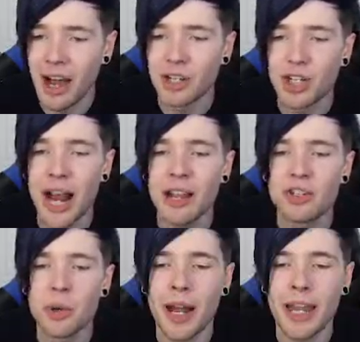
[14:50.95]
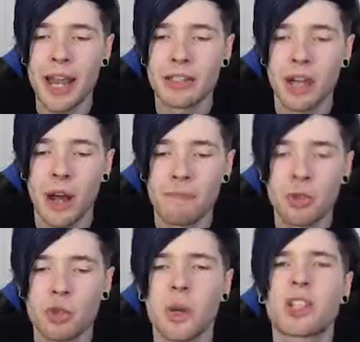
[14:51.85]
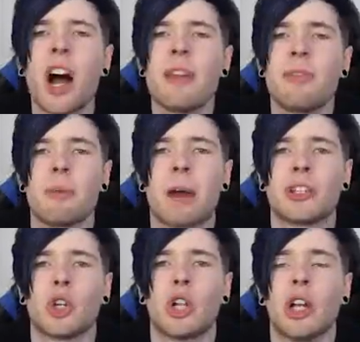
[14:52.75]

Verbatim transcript: I challenge you, alligator, to a diving battle.